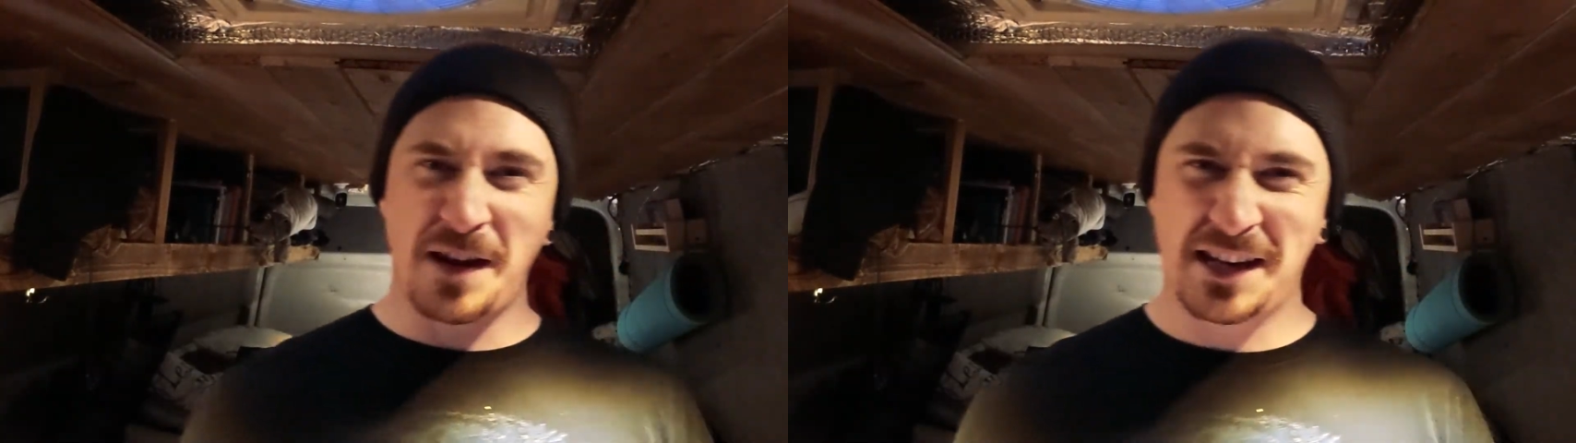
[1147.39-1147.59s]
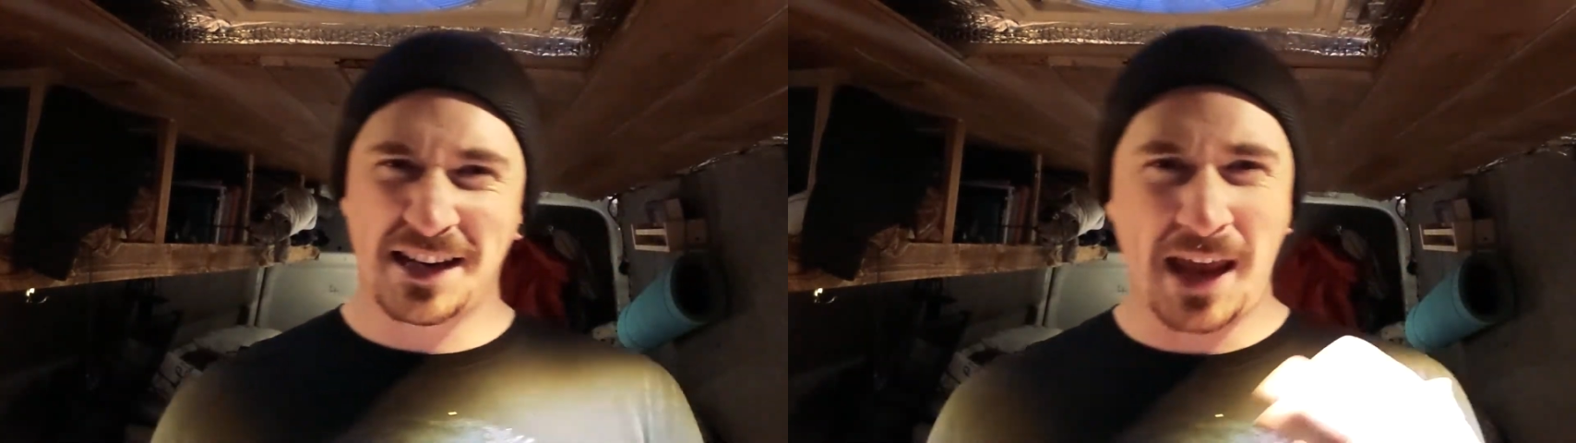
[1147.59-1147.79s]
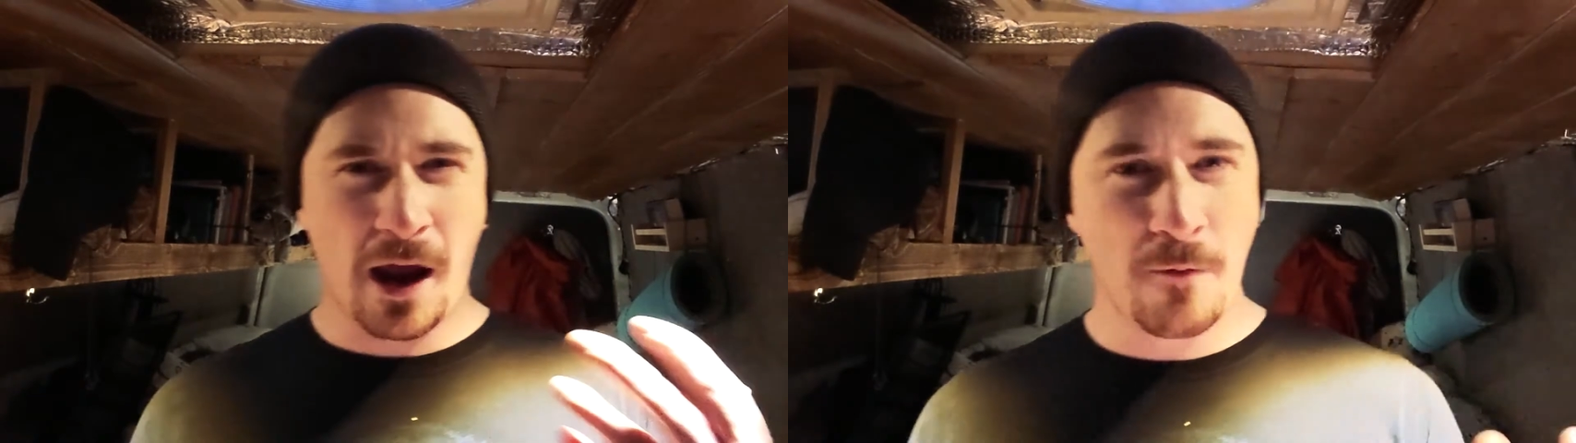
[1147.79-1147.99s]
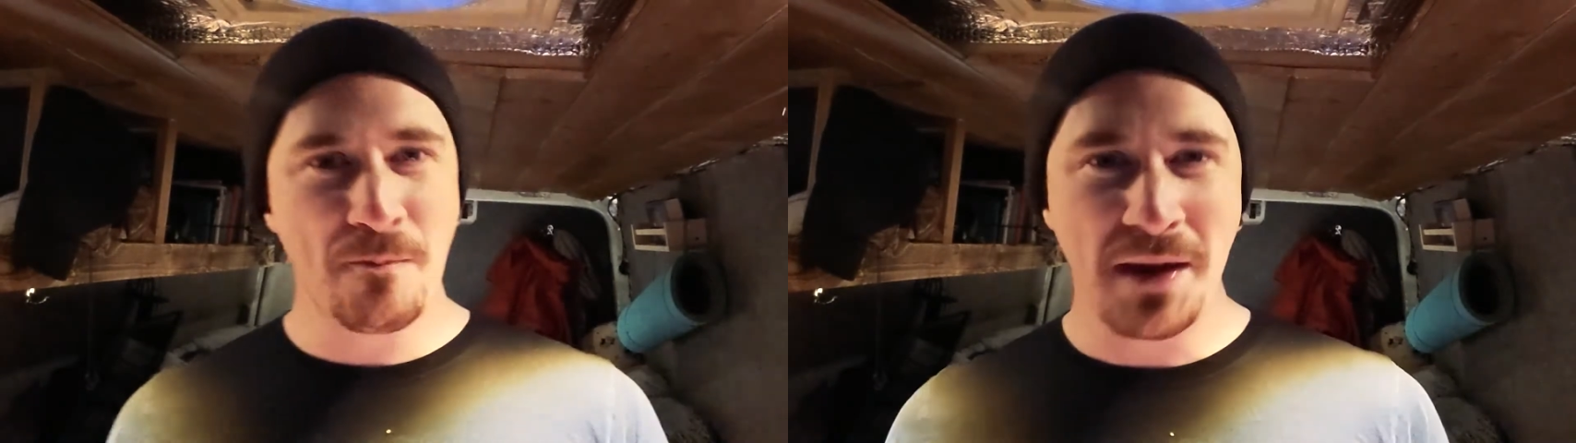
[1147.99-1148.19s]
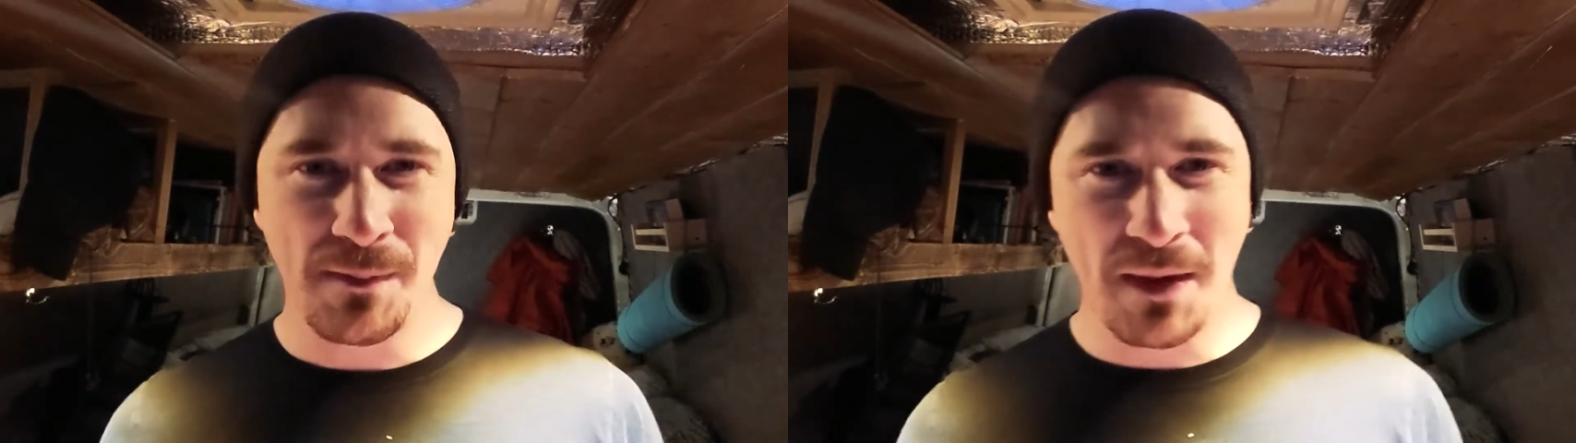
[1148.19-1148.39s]
and can help
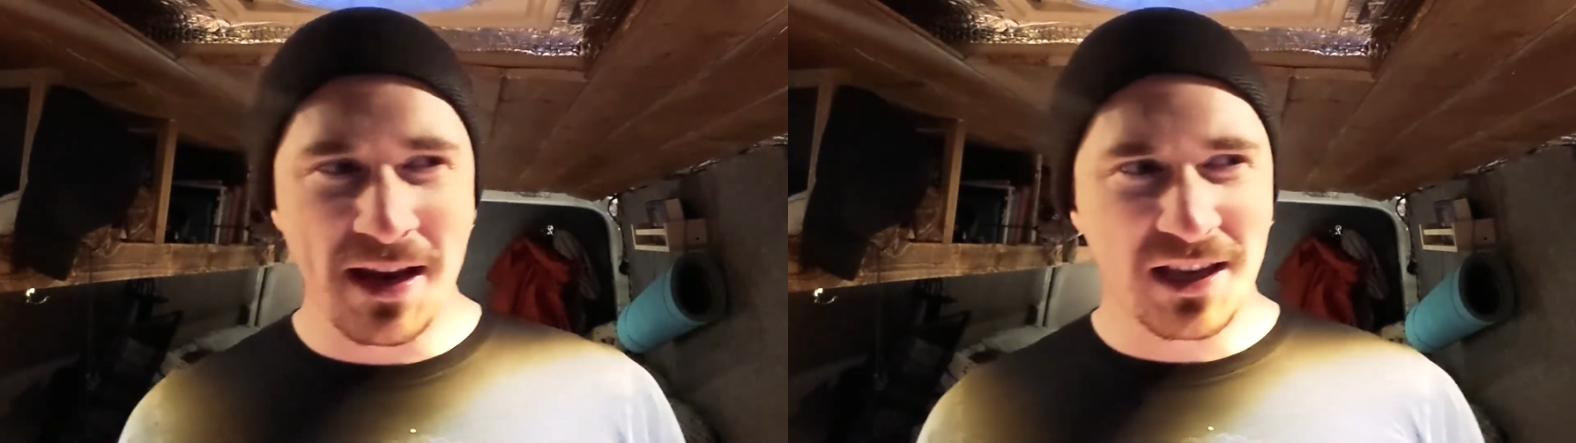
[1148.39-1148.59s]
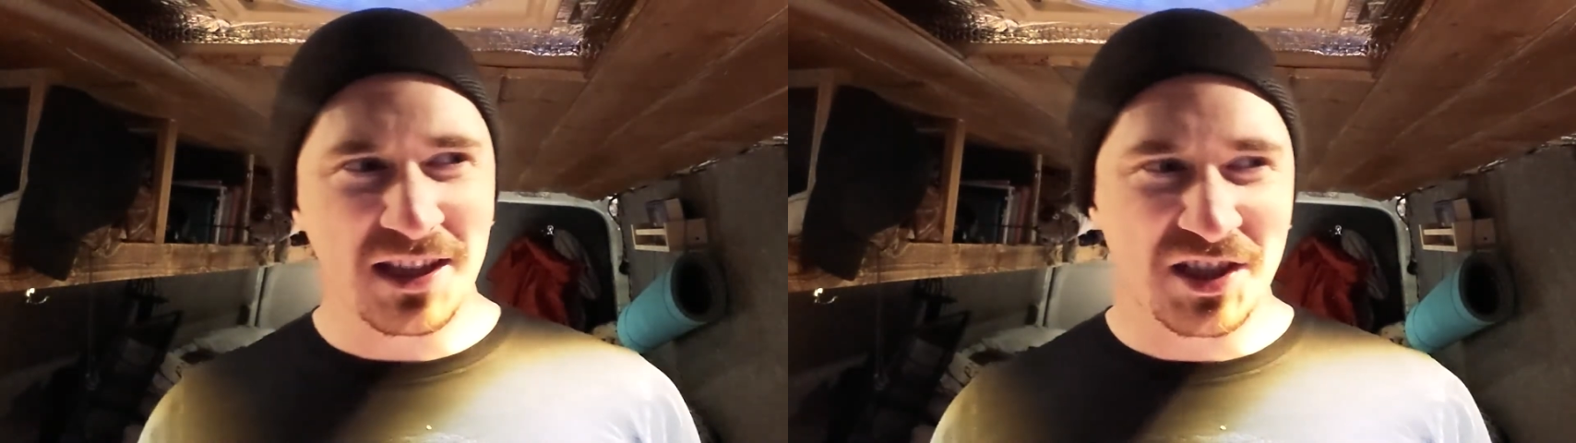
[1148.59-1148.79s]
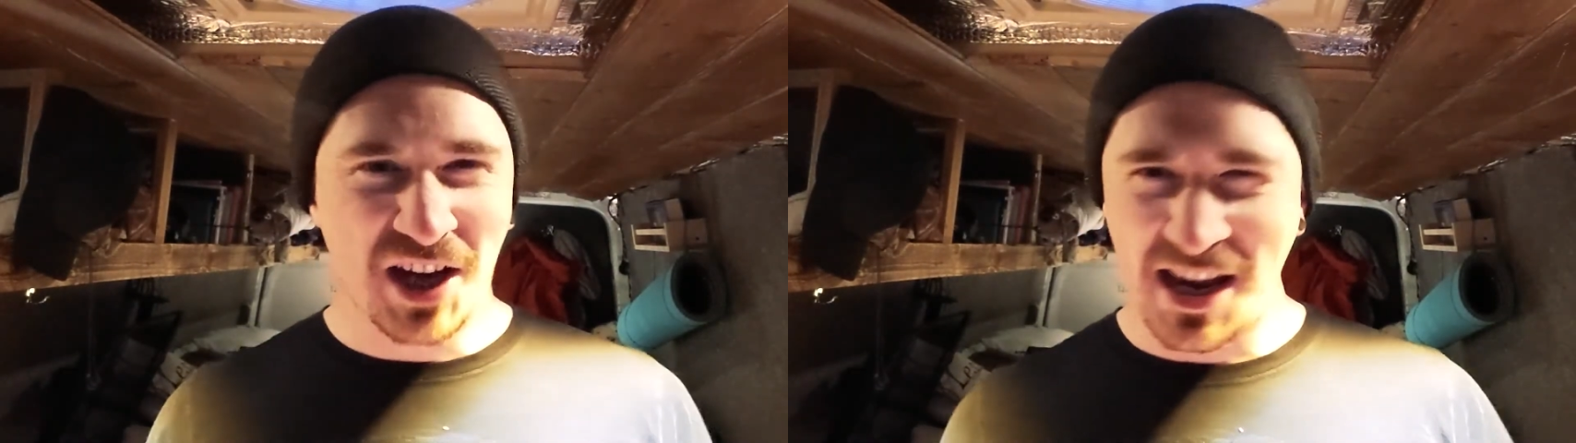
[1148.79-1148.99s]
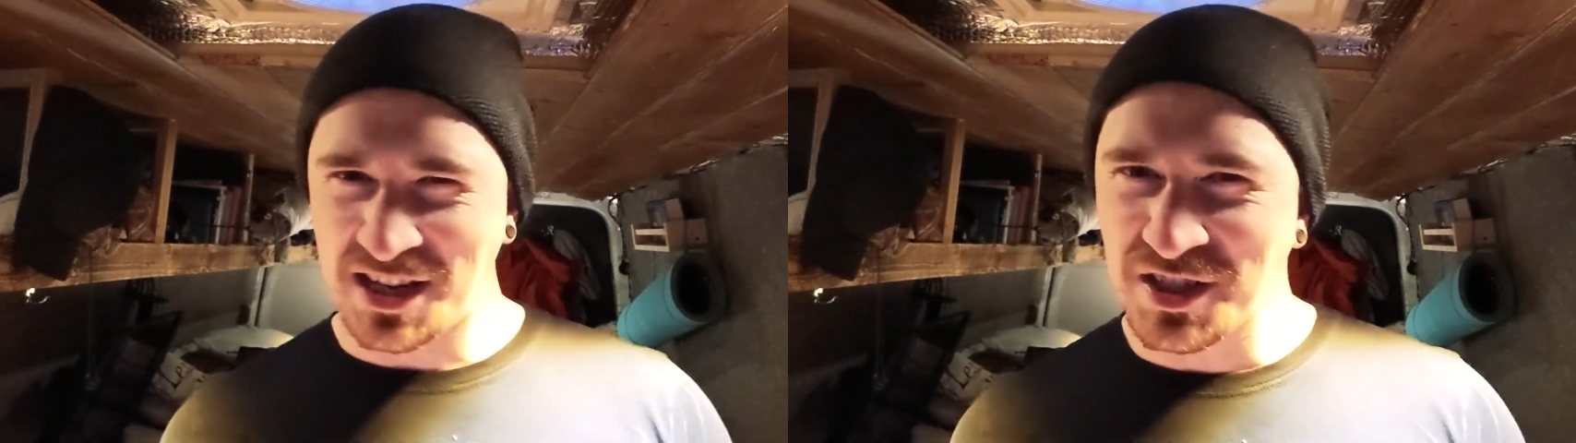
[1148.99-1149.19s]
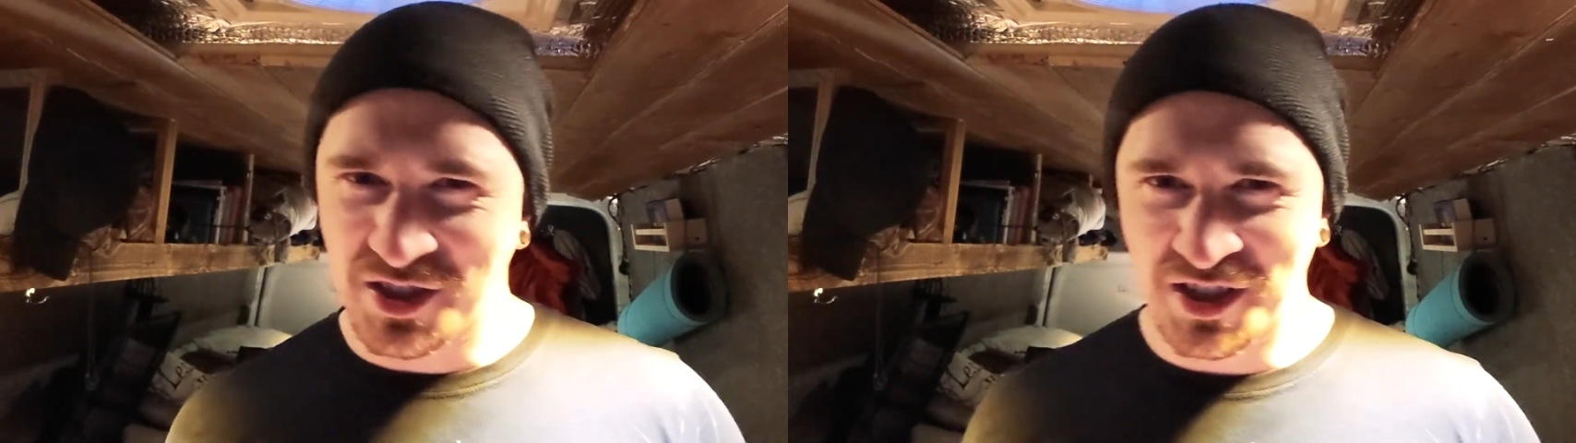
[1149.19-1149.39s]
me make the
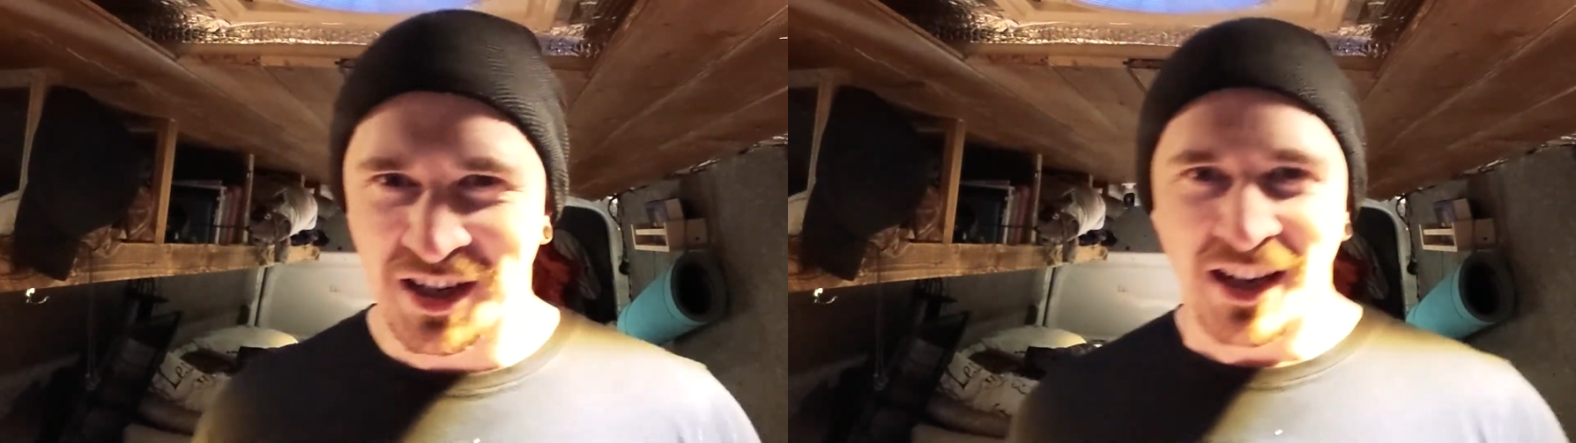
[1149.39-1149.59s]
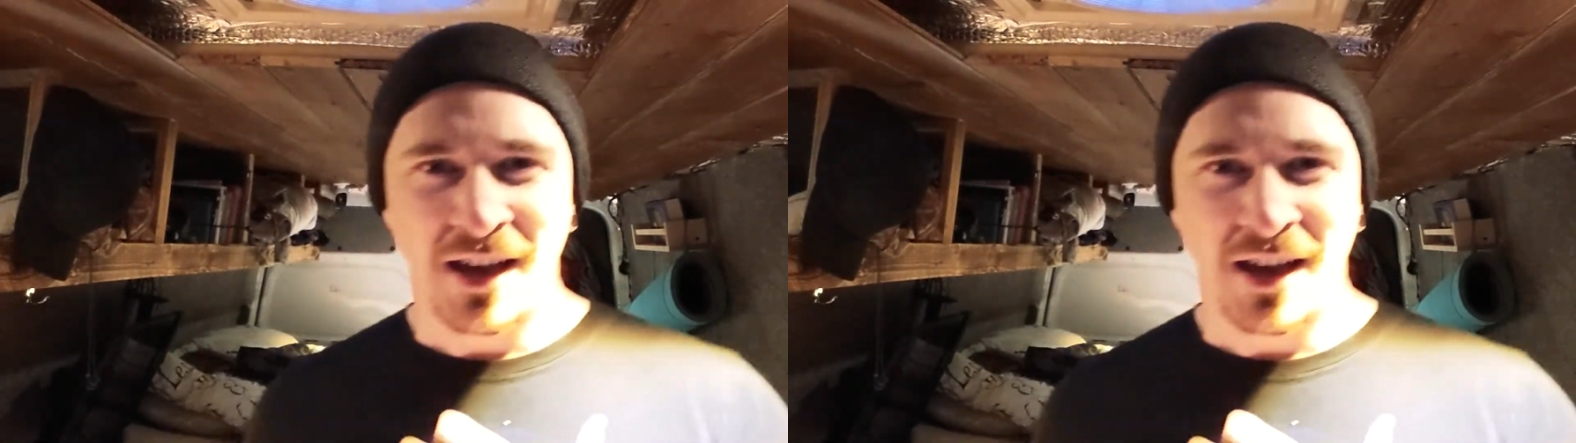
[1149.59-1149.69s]
change,